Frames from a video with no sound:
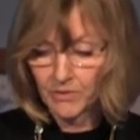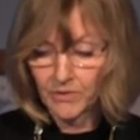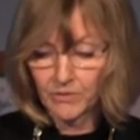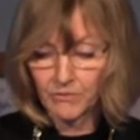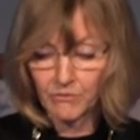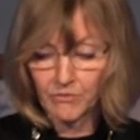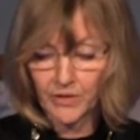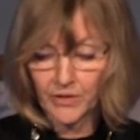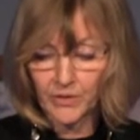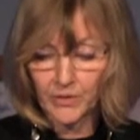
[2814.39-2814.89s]

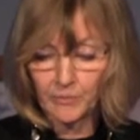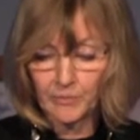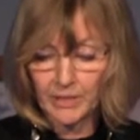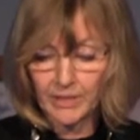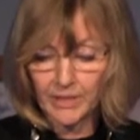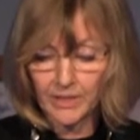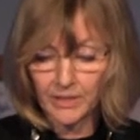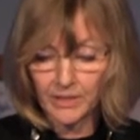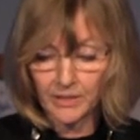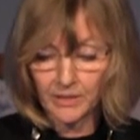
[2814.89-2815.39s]
from the very
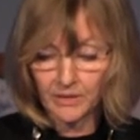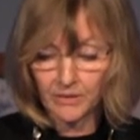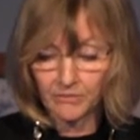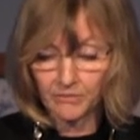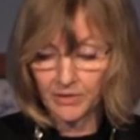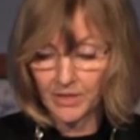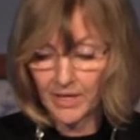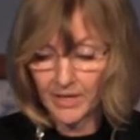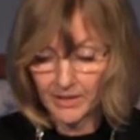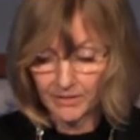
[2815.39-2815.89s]
beginning
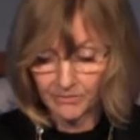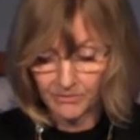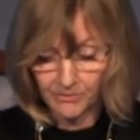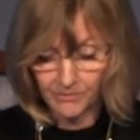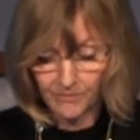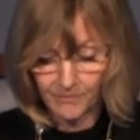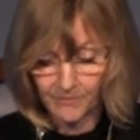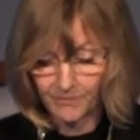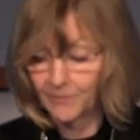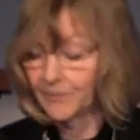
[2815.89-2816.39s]
of
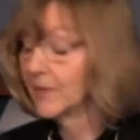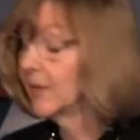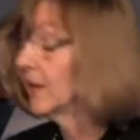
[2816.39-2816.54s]
life.